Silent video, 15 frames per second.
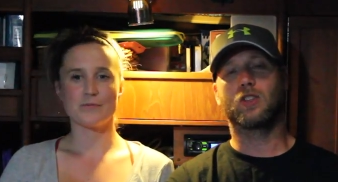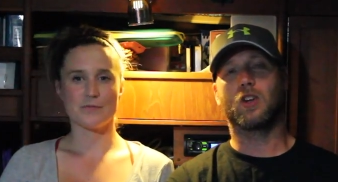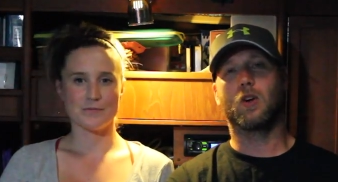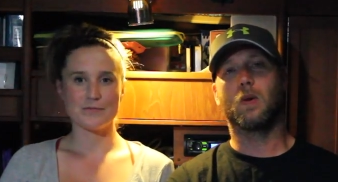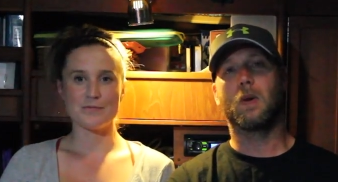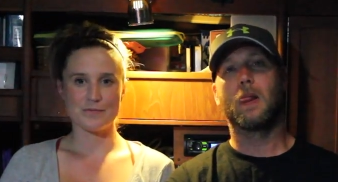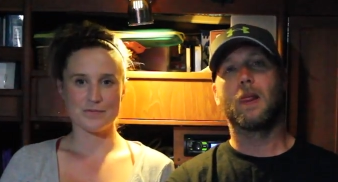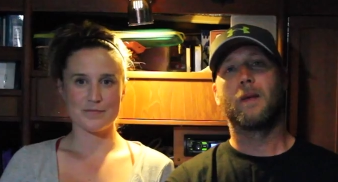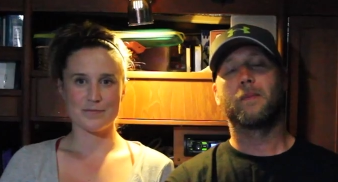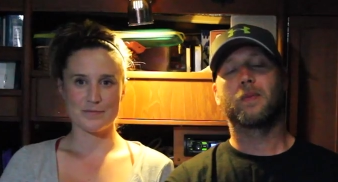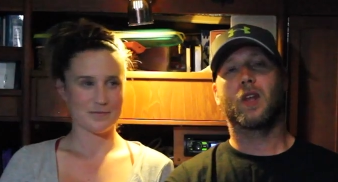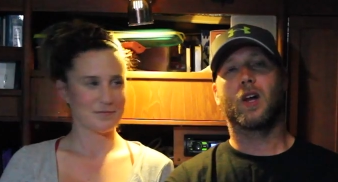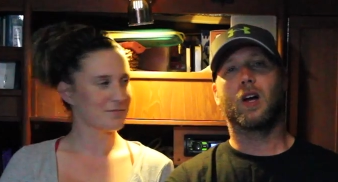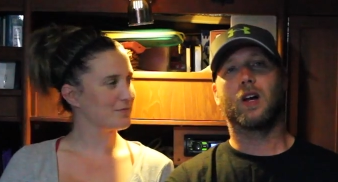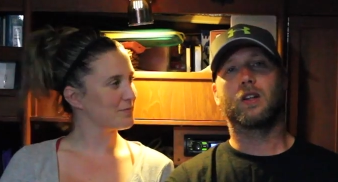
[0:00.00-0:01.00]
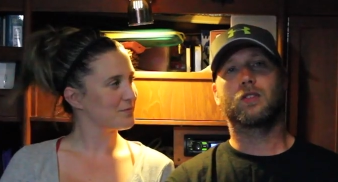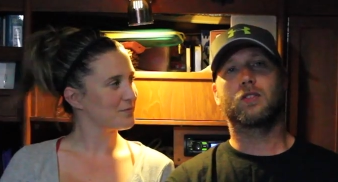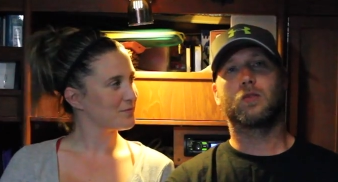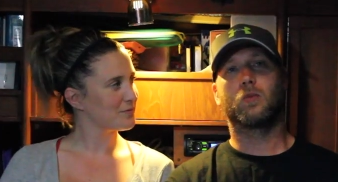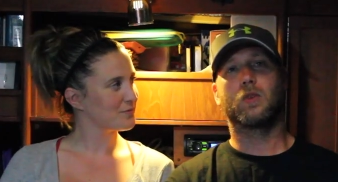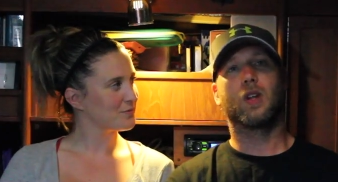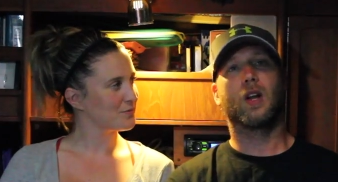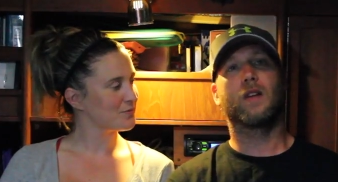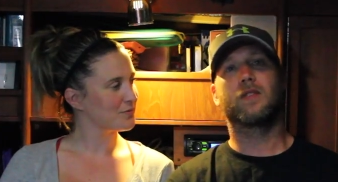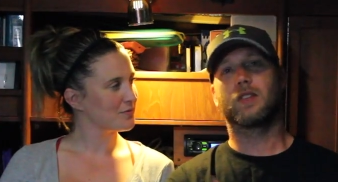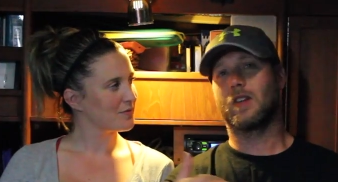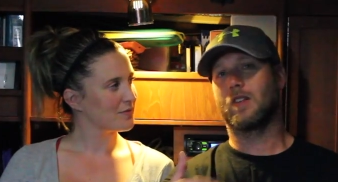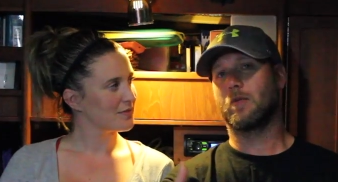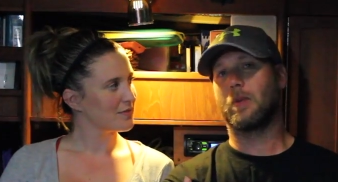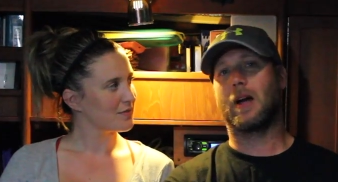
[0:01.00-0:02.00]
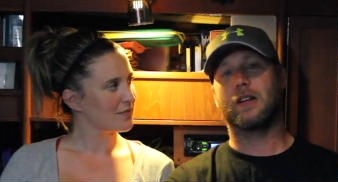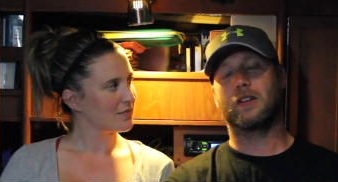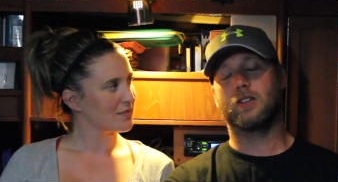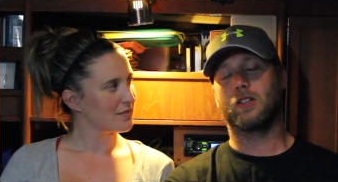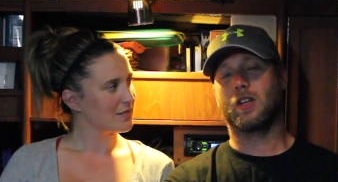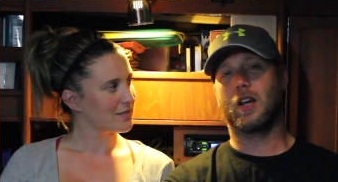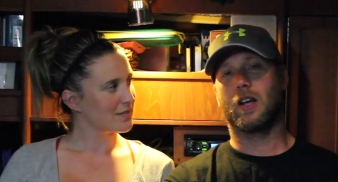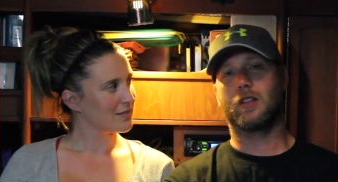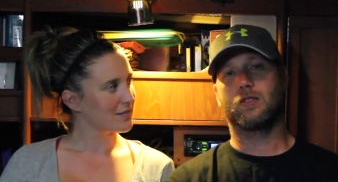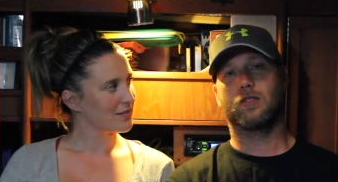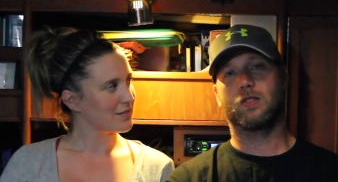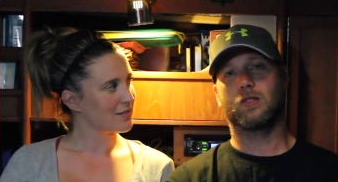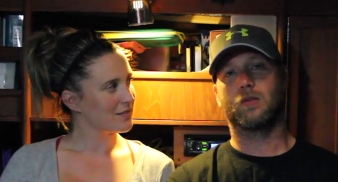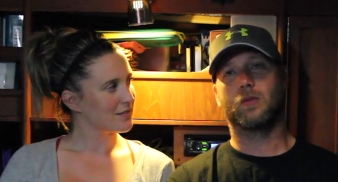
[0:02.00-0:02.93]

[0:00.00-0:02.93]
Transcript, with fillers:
Speaker 1: So, we'd love to give back to you guys.